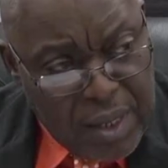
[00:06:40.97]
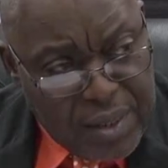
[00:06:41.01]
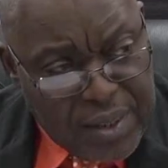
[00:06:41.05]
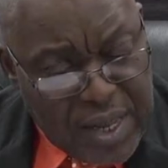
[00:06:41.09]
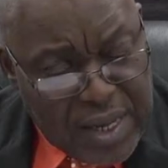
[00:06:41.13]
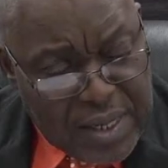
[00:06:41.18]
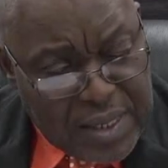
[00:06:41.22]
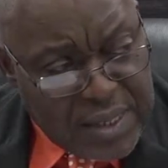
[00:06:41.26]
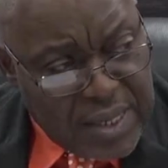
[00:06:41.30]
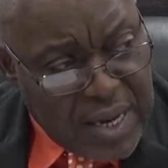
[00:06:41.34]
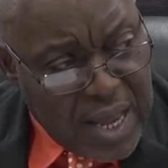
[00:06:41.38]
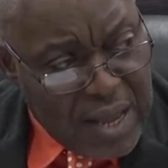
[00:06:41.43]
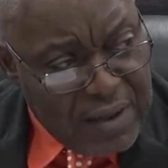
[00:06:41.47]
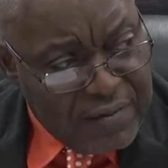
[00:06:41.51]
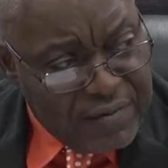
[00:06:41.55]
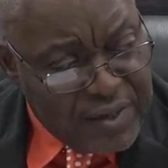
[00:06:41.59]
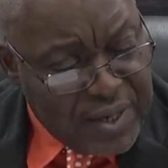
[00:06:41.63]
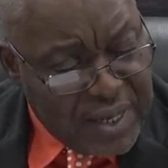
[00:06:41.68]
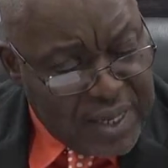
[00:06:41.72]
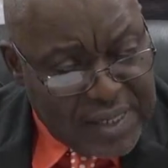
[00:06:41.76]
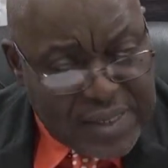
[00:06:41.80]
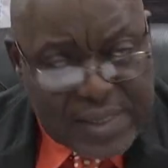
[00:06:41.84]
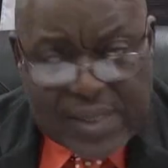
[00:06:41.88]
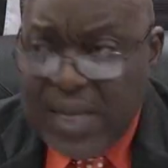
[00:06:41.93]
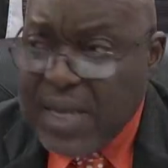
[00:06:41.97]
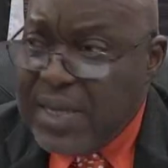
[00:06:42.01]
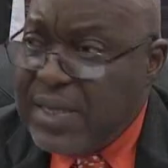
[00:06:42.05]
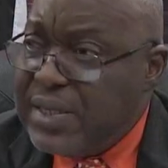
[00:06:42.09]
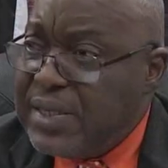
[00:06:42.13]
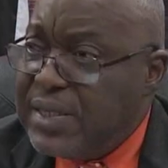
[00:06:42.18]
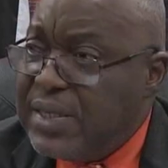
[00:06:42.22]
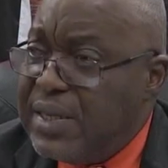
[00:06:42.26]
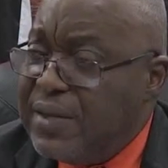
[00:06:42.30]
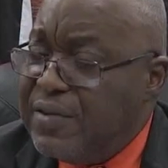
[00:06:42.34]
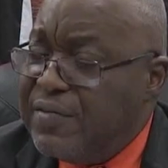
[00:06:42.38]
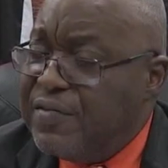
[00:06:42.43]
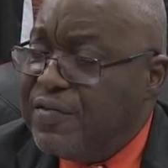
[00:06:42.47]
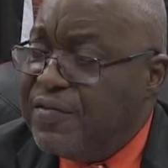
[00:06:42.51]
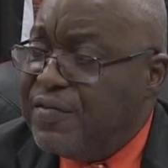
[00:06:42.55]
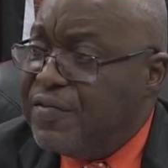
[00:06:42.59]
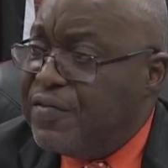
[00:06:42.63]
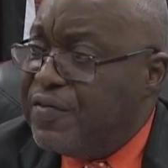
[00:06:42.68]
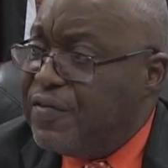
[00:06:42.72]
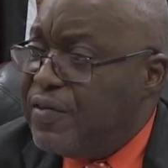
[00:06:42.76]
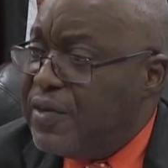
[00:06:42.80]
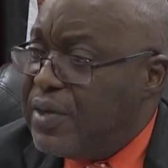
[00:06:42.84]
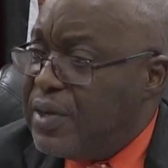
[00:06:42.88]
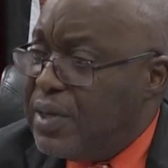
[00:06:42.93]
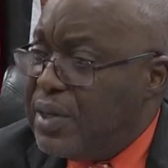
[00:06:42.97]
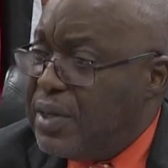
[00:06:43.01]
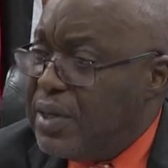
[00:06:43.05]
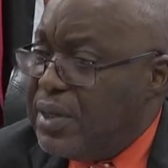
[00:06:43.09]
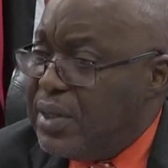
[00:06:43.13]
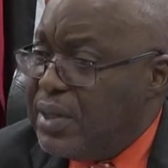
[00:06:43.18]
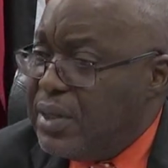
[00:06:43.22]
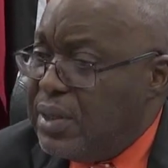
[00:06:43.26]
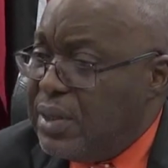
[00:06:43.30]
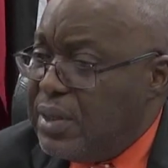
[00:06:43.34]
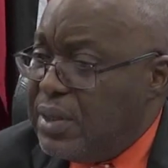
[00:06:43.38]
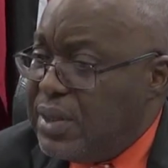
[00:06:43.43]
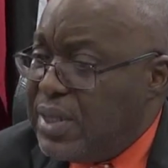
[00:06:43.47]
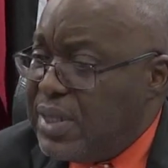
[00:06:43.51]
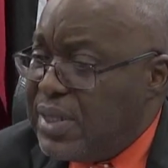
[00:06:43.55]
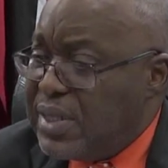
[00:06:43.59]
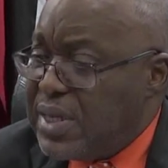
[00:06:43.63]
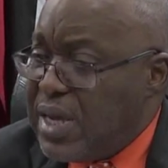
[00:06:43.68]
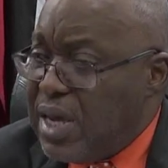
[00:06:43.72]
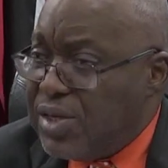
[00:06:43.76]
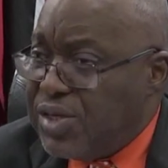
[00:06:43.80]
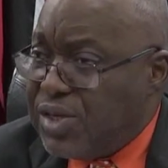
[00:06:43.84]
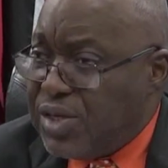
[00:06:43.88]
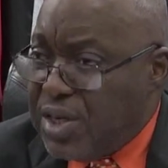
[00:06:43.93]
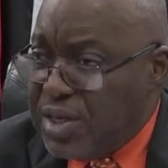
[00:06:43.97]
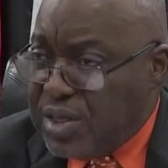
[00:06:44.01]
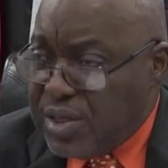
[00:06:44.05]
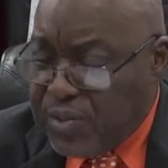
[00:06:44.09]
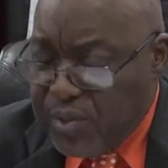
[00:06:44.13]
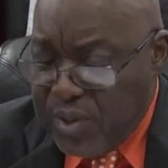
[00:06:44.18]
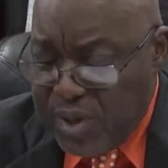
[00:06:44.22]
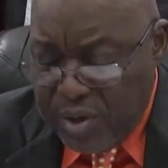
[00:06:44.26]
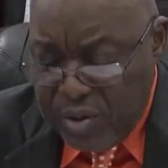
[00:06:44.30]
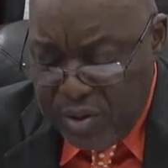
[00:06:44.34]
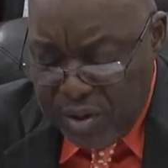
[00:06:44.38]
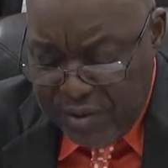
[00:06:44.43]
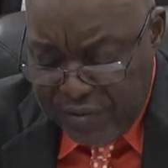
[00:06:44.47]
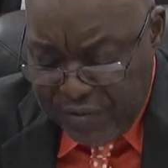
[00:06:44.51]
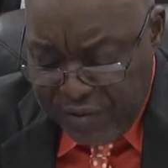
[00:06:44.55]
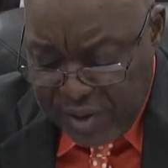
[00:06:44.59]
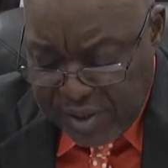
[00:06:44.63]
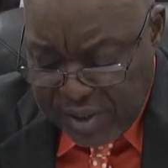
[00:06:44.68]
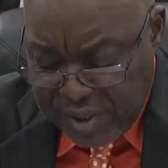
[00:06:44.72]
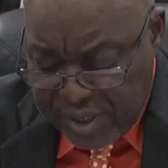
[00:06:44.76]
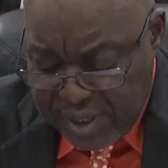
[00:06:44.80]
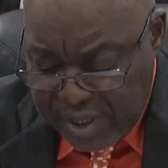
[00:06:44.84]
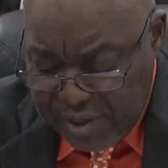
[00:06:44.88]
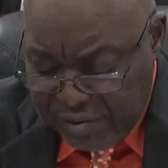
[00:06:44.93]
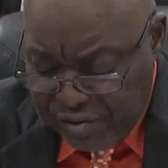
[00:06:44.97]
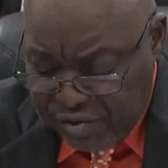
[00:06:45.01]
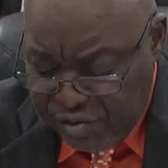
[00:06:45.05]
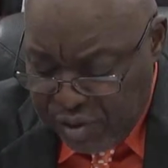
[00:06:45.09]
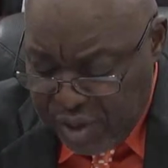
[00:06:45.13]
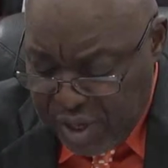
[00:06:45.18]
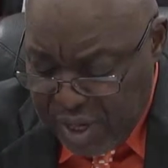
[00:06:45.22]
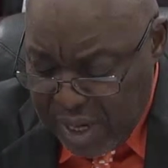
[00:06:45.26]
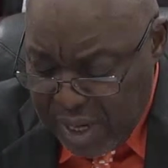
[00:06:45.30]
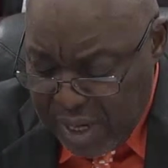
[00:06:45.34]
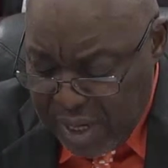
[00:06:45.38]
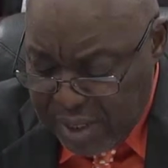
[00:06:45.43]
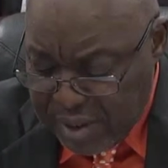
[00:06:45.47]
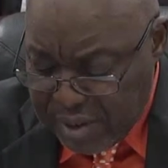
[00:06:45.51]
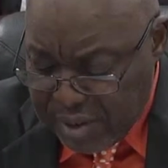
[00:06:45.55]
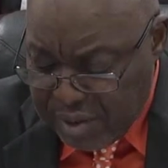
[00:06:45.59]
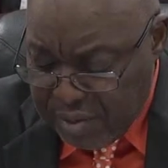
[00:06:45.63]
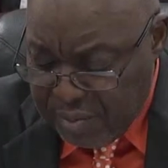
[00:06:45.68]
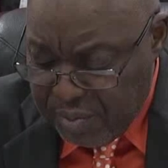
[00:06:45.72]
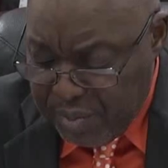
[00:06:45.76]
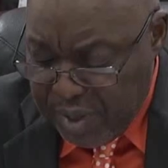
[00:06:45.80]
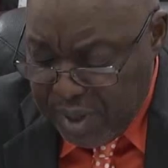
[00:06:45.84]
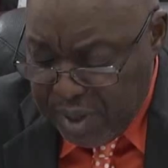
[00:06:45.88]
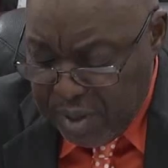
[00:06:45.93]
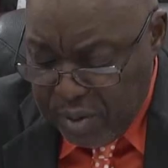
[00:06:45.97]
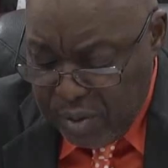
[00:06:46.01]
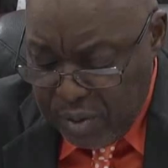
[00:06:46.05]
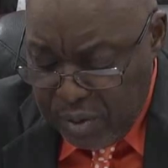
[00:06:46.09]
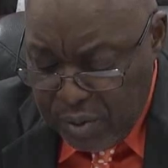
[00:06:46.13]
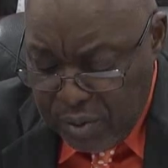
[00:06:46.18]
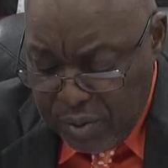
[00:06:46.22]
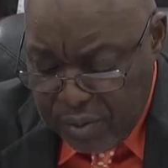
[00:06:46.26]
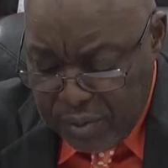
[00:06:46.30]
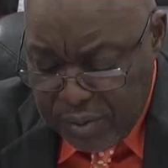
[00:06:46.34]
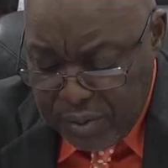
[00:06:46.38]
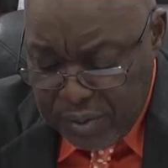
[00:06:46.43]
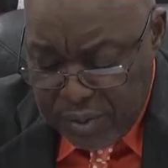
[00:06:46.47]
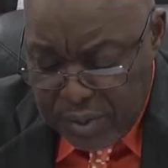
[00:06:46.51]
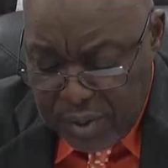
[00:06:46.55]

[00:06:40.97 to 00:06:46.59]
that after extensive discussions with the University of Trinidad and Tobago,